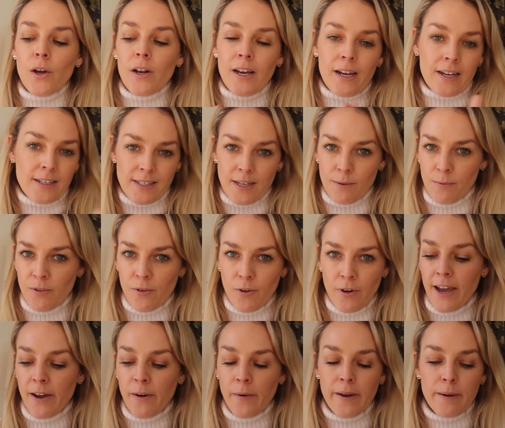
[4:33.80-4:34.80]
like I said, we've
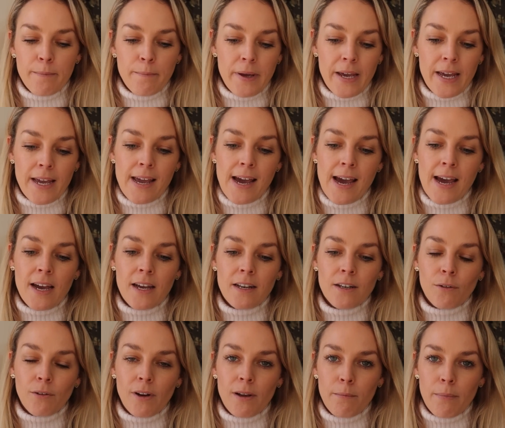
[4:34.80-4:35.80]
got AONB
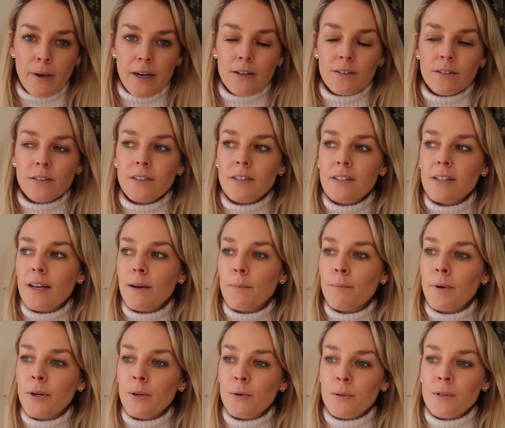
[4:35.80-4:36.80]
and Greenbelt,
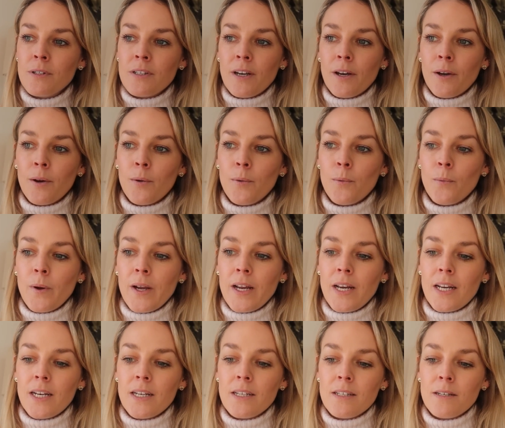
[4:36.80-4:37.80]
but also we
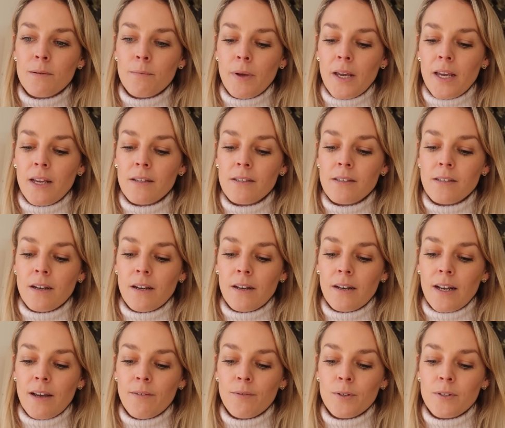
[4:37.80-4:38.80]
needed to meet
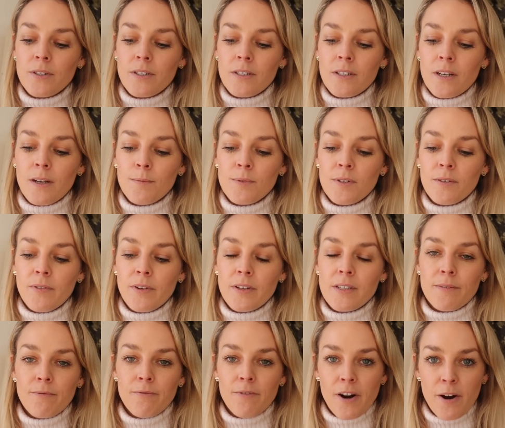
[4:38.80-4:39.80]
certain levels in terms of
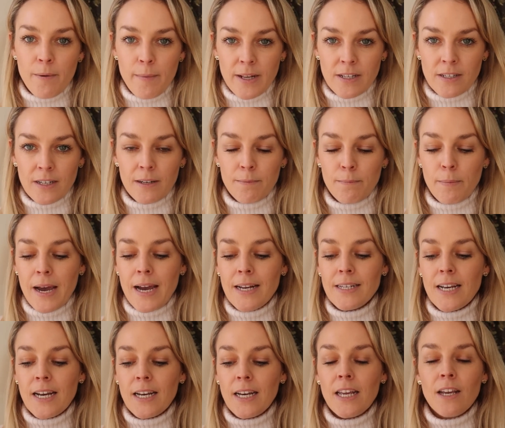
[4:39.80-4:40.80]
its environmental
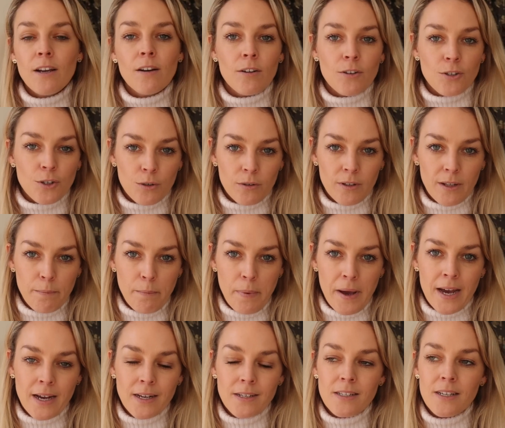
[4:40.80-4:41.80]
impact and ecological
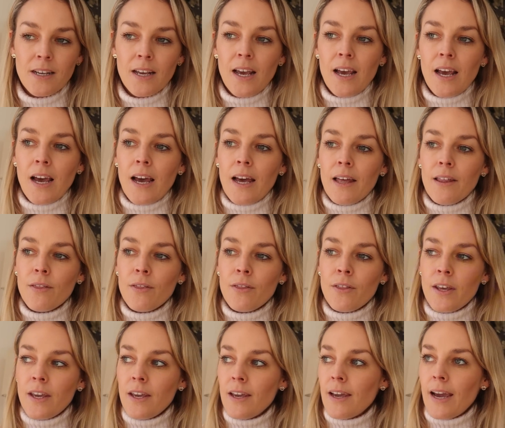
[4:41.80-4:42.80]
impact.
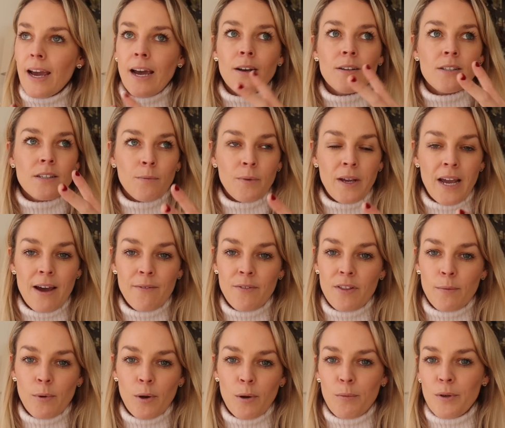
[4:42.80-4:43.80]
The house that we have
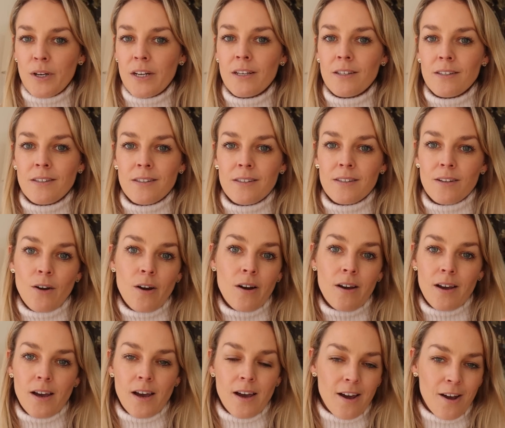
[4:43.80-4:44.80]
at the moment is,
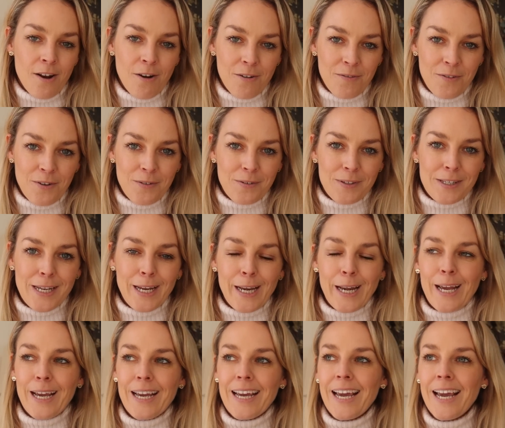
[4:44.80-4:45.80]
a lot of you have
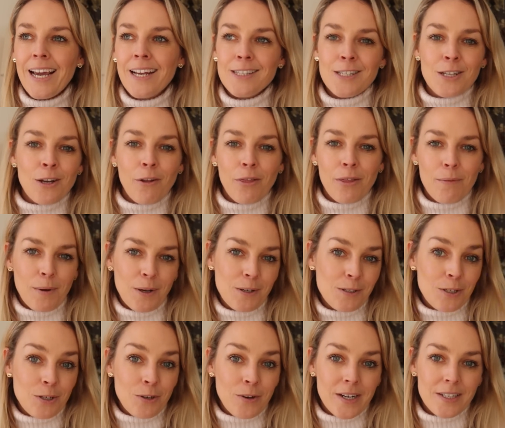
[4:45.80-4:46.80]
seen it, it's not the
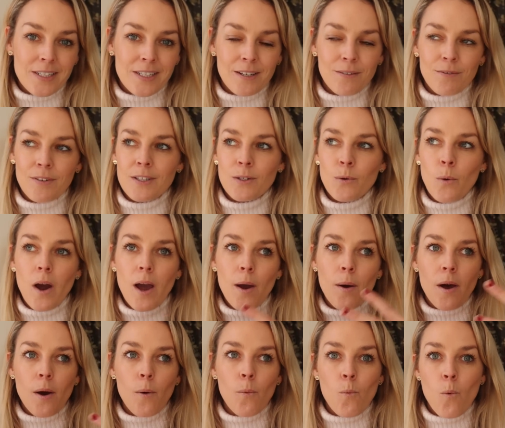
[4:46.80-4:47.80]
most attractive. It's quite
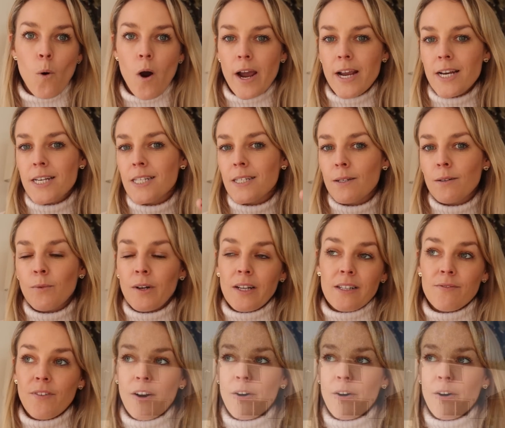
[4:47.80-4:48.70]
white, well it's